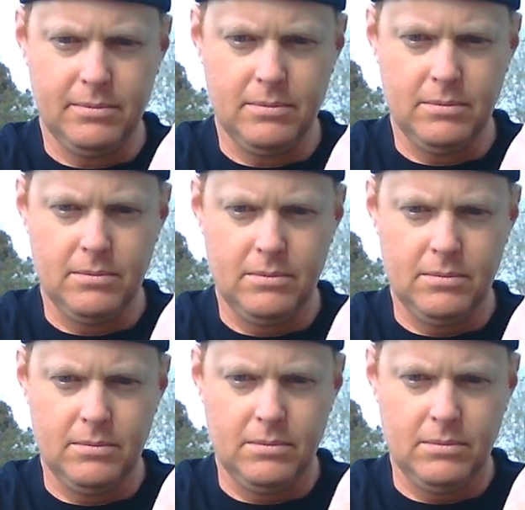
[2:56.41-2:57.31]

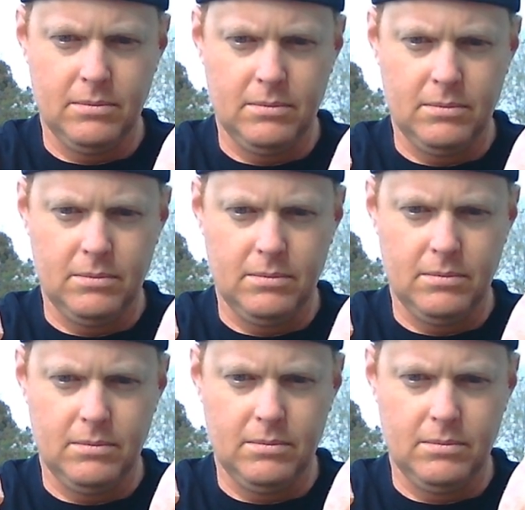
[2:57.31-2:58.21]
Nothing is said.